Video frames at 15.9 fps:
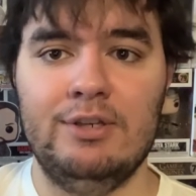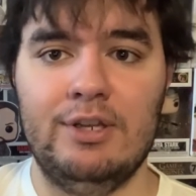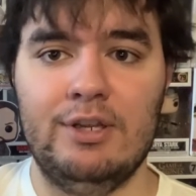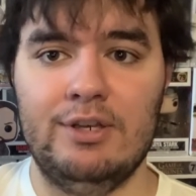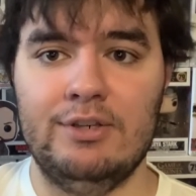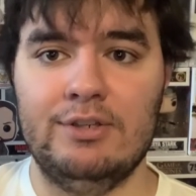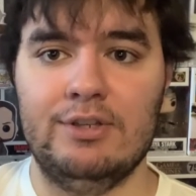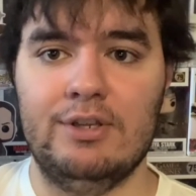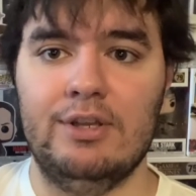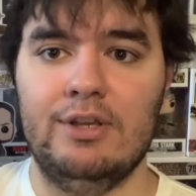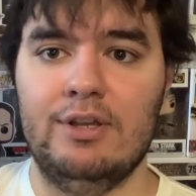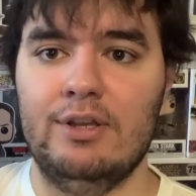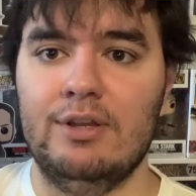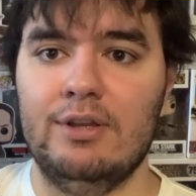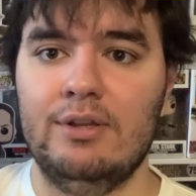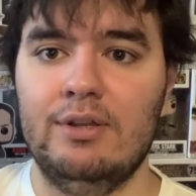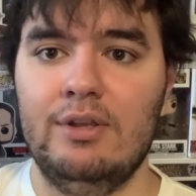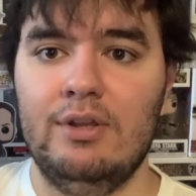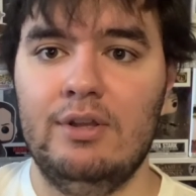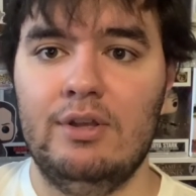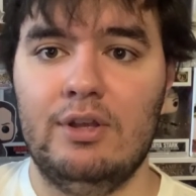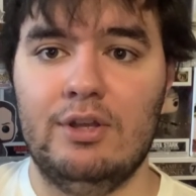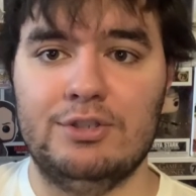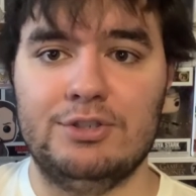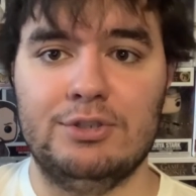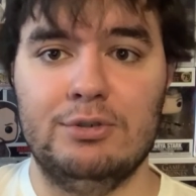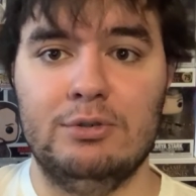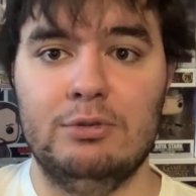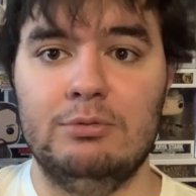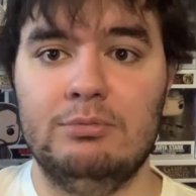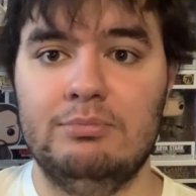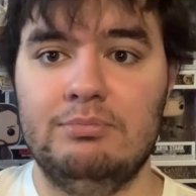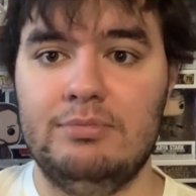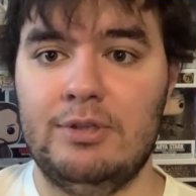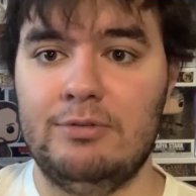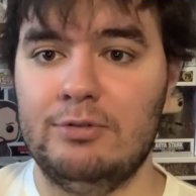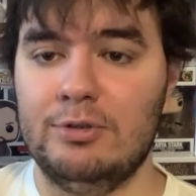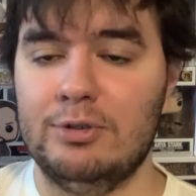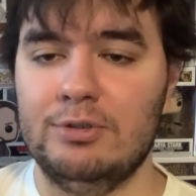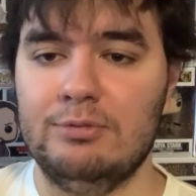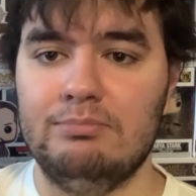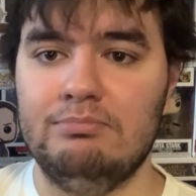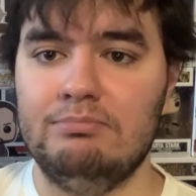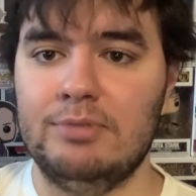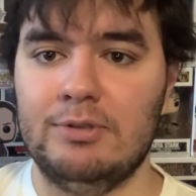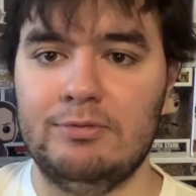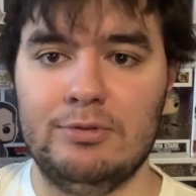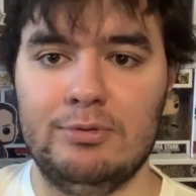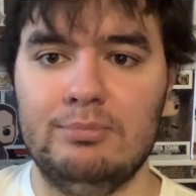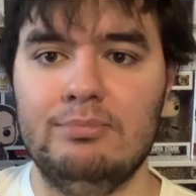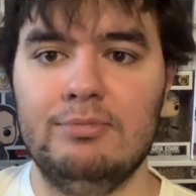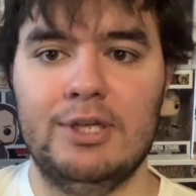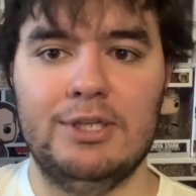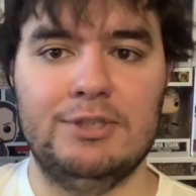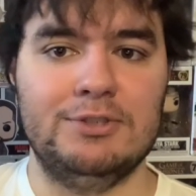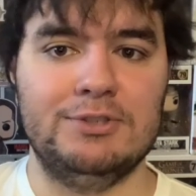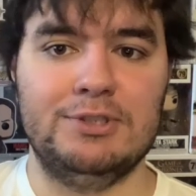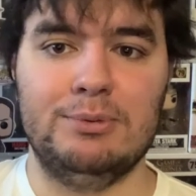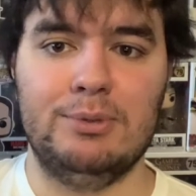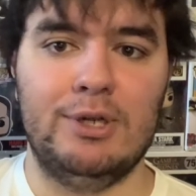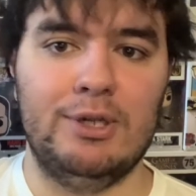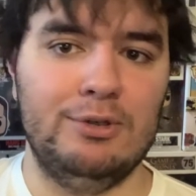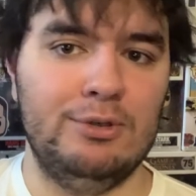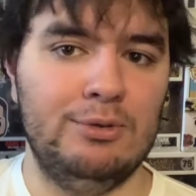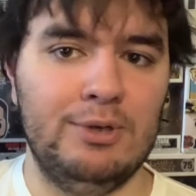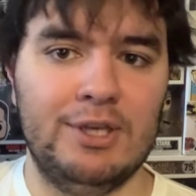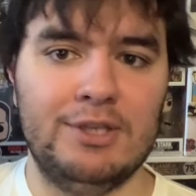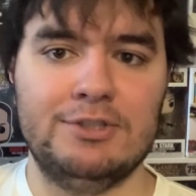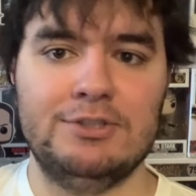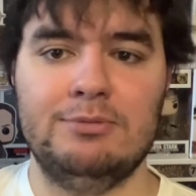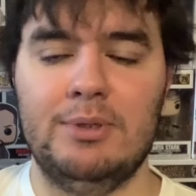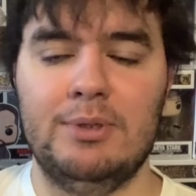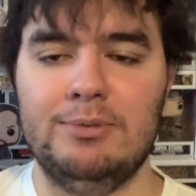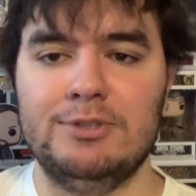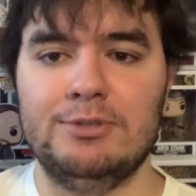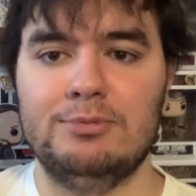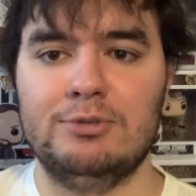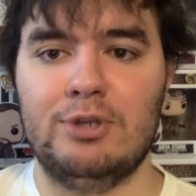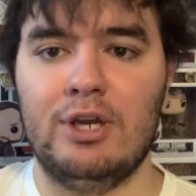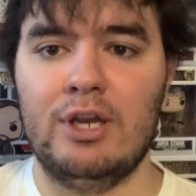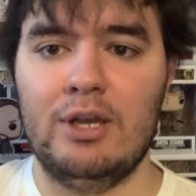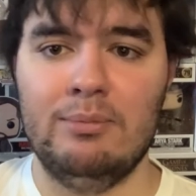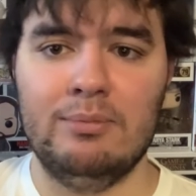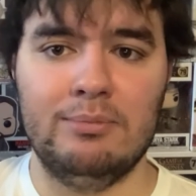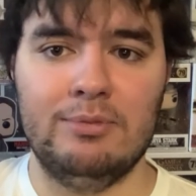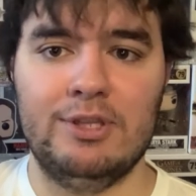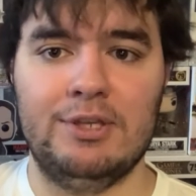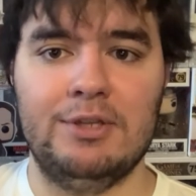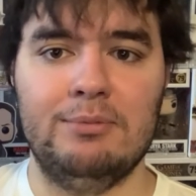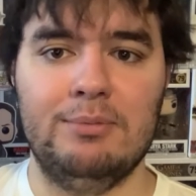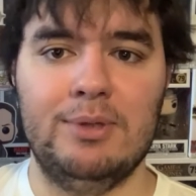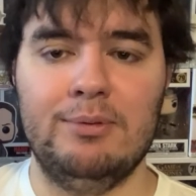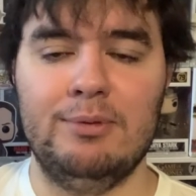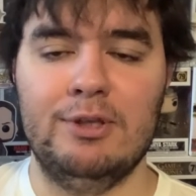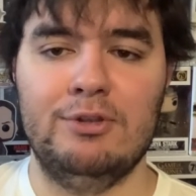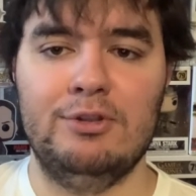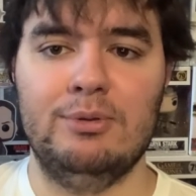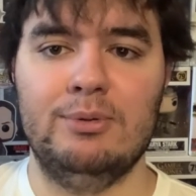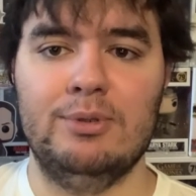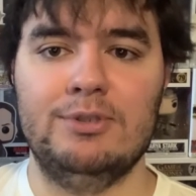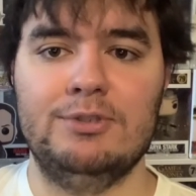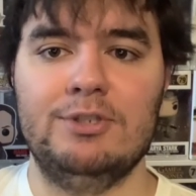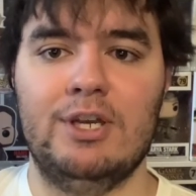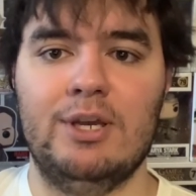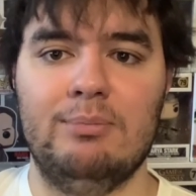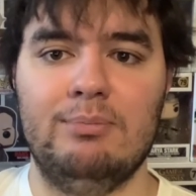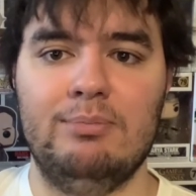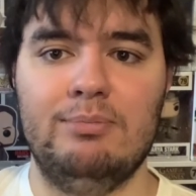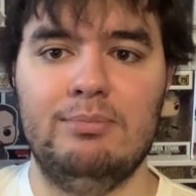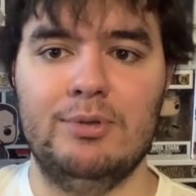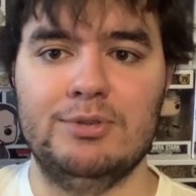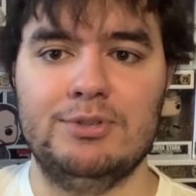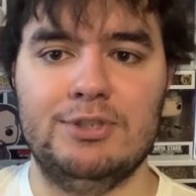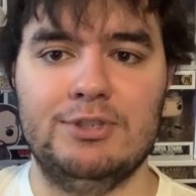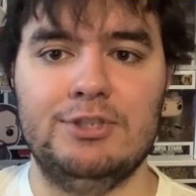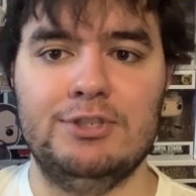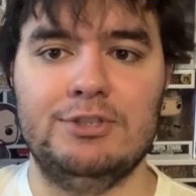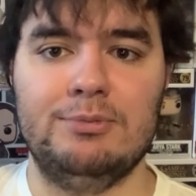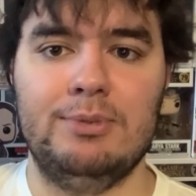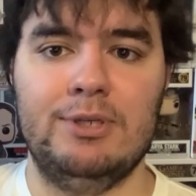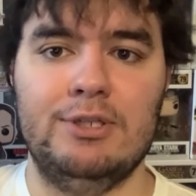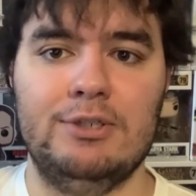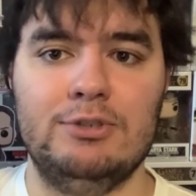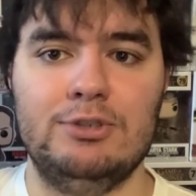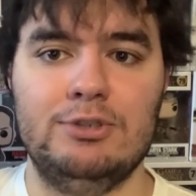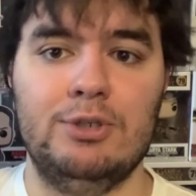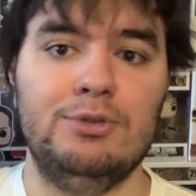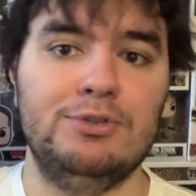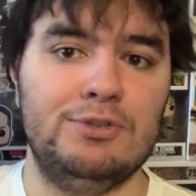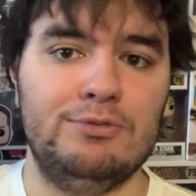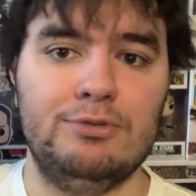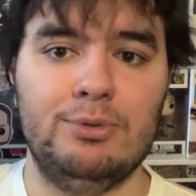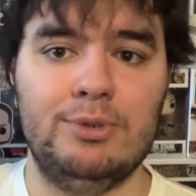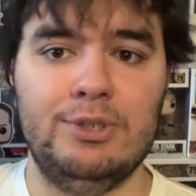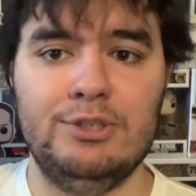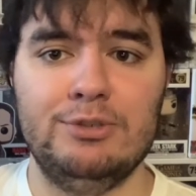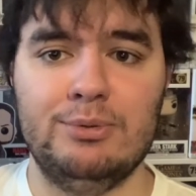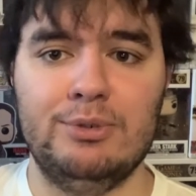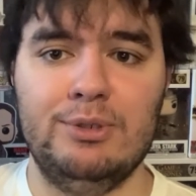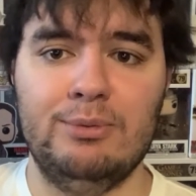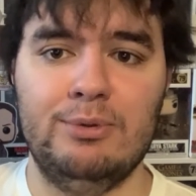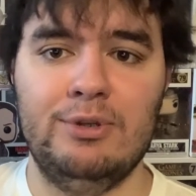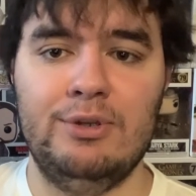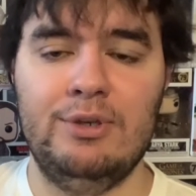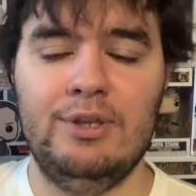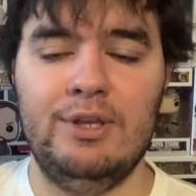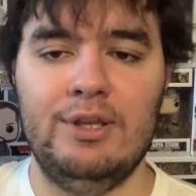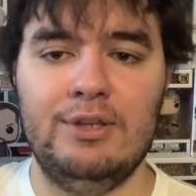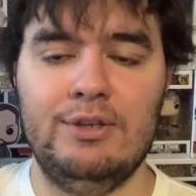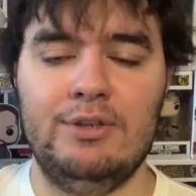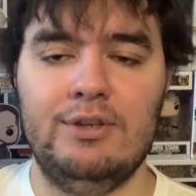And also, if you'd like to see what I do next, maybe subscribe. I'm thinking maybe I'll do a top most anticipated shows of 2021. And